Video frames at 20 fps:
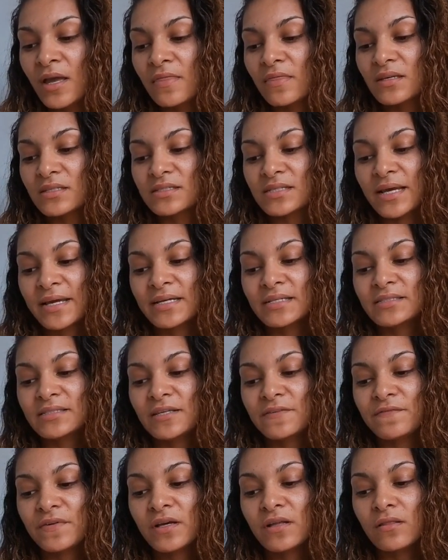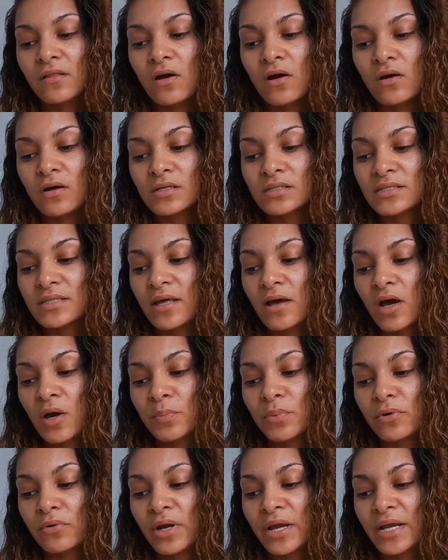The scientific laws that
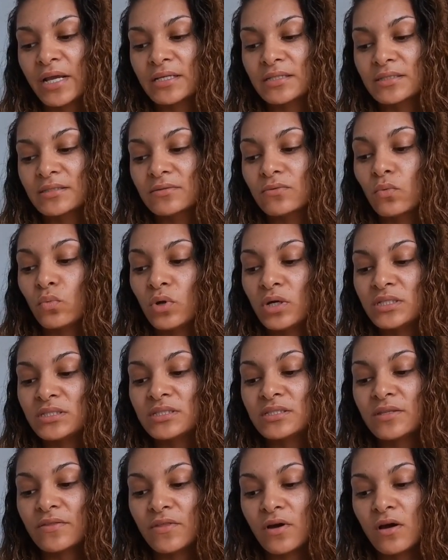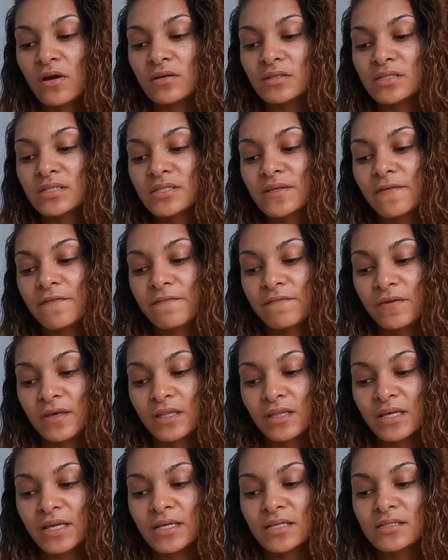operate one's thoughts,
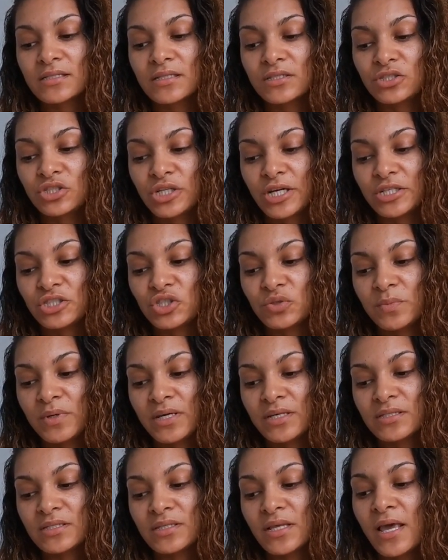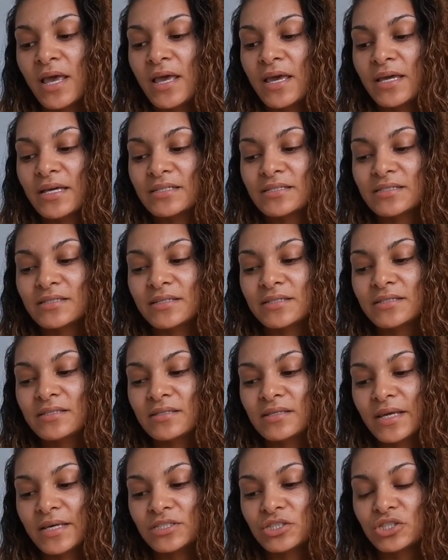feelings, judgments, and
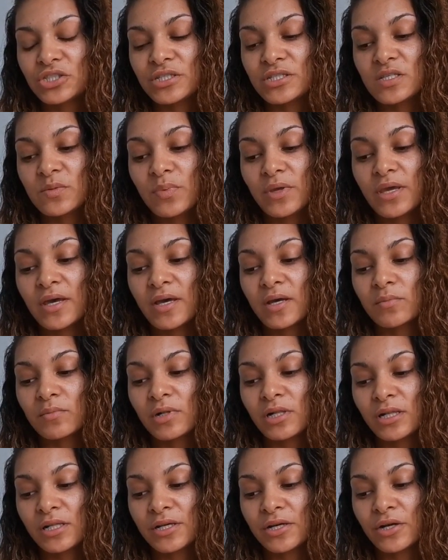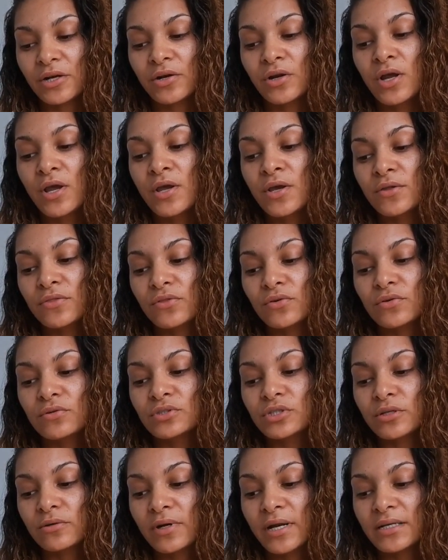sensations become clear. Through
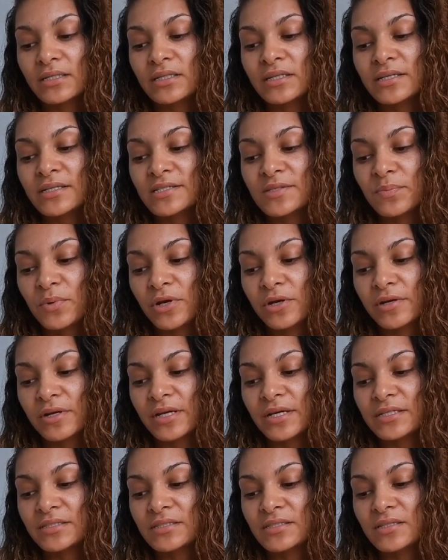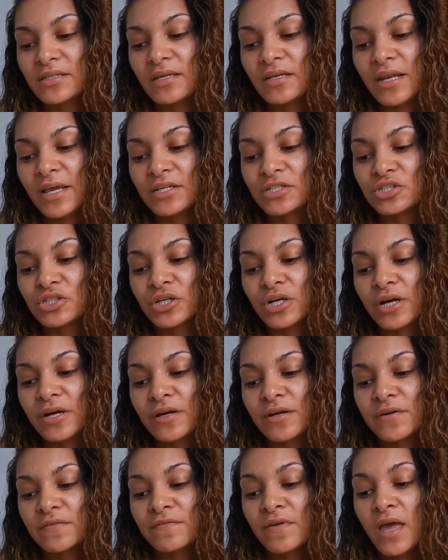direct experience, the nature
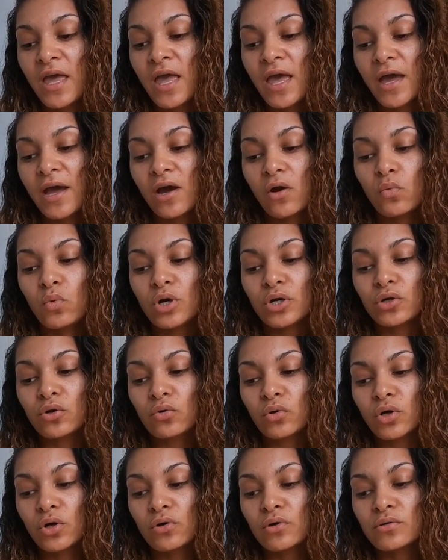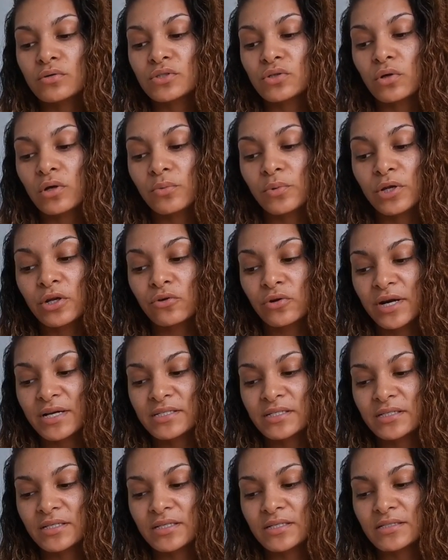of how one grows or
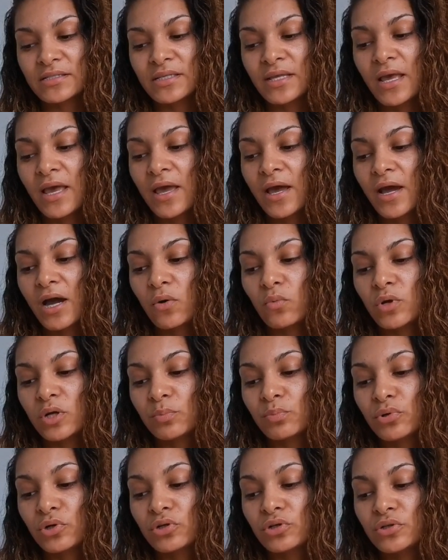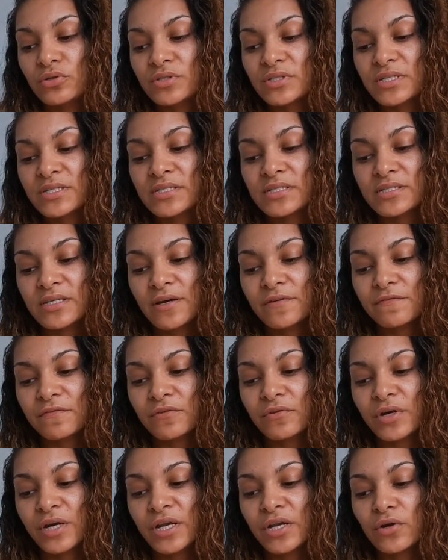regresses, how one produces
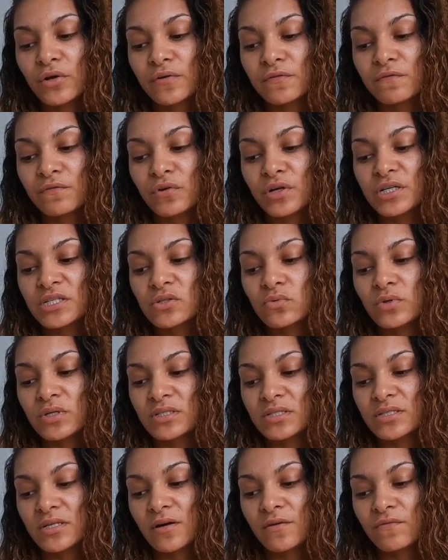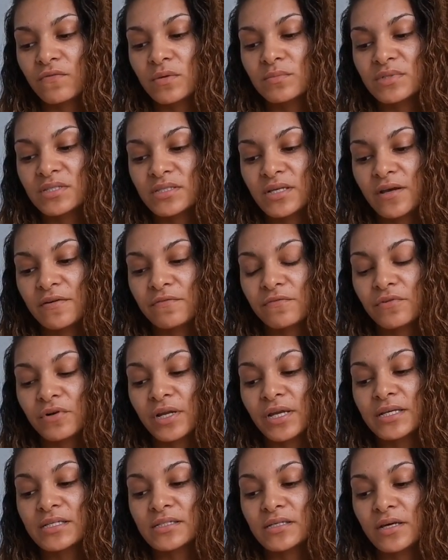suffering or frees oneself from
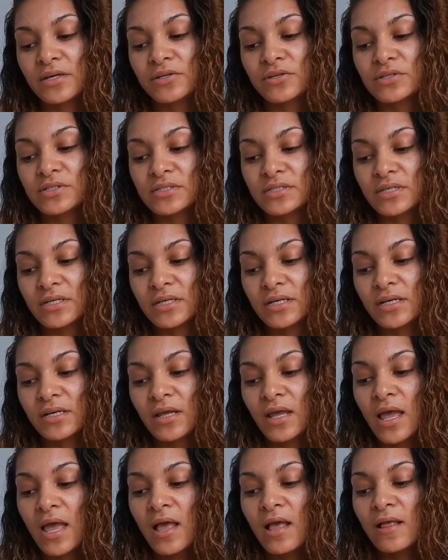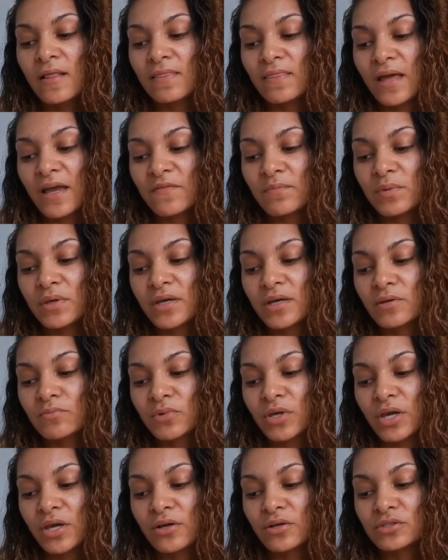suffering is understood. Life
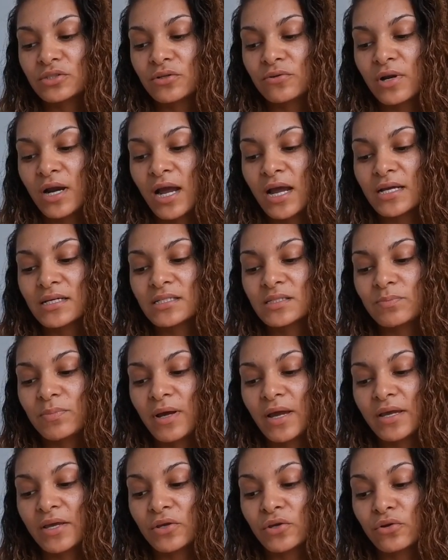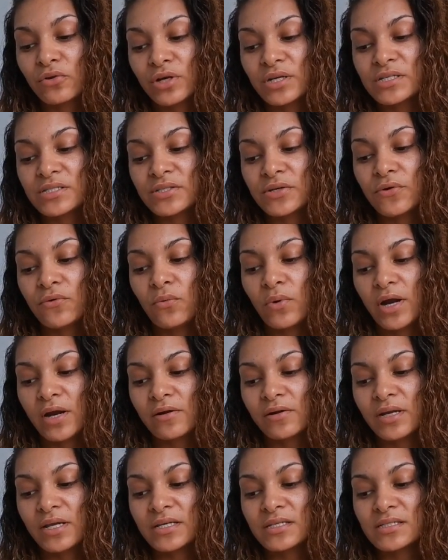becomes characterized by increased
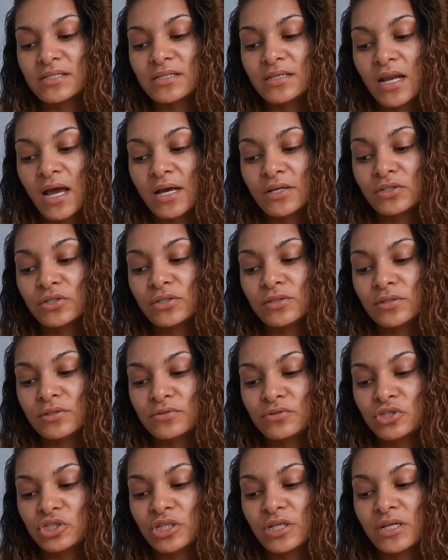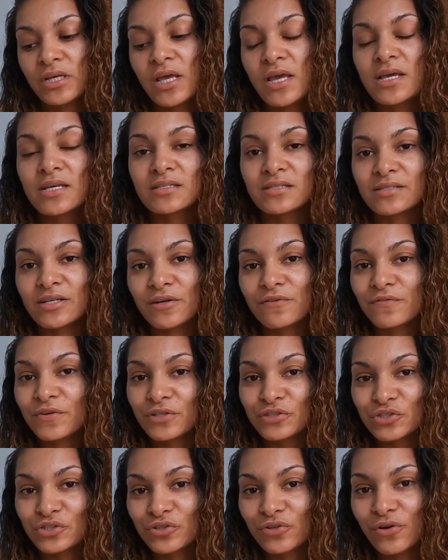awareness, non-delusion,
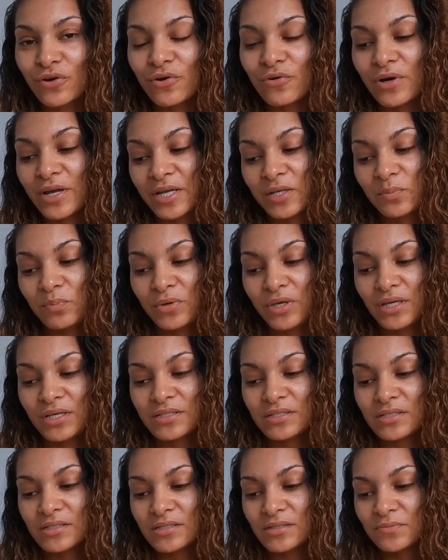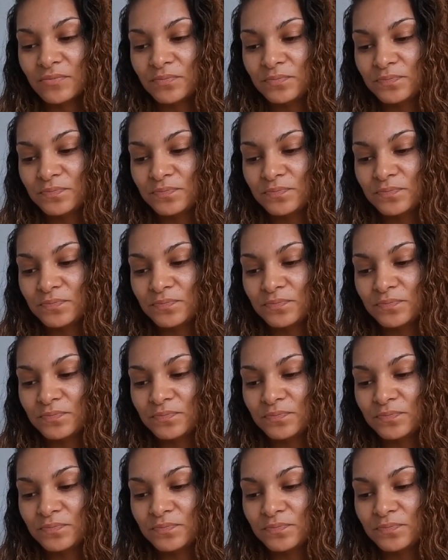self-control, and peace.